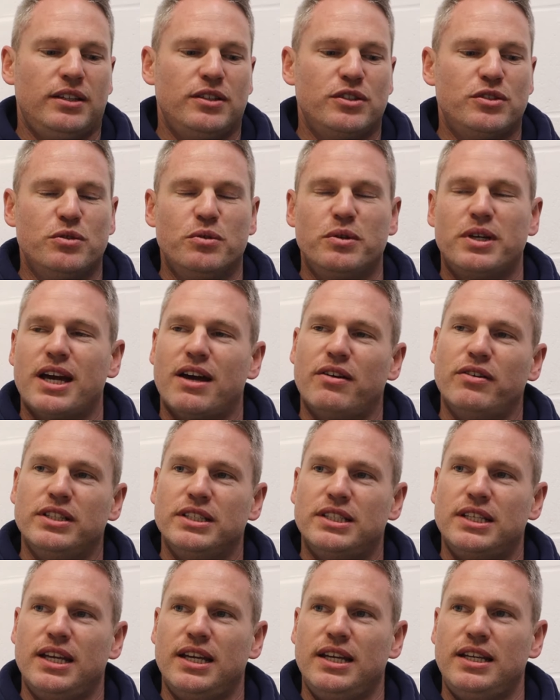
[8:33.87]
there's no
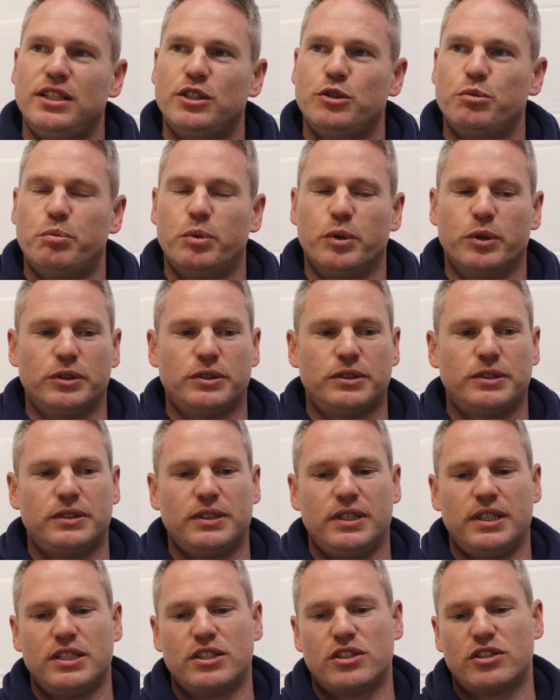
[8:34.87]
guarantees, but
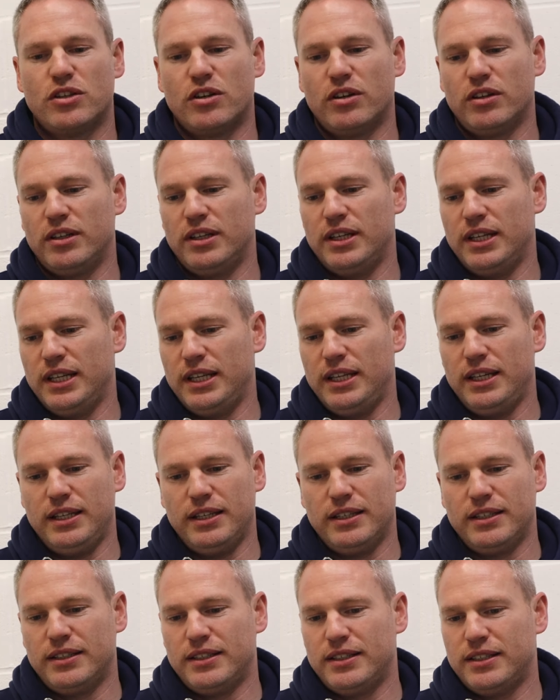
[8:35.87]
it's
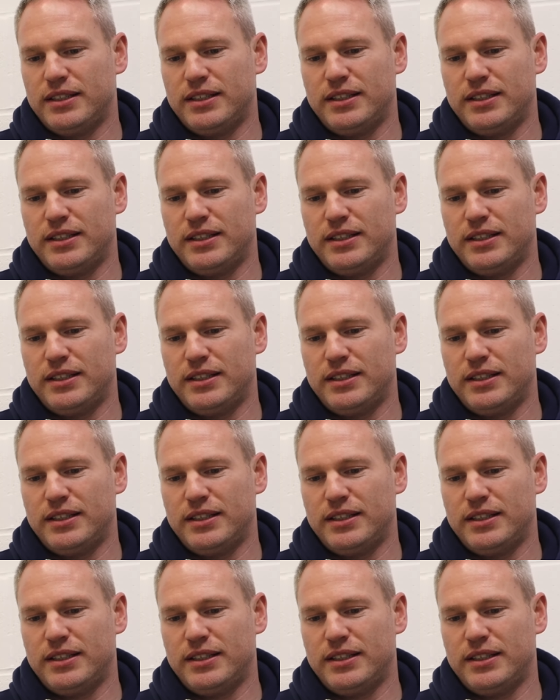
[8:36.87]
certainly,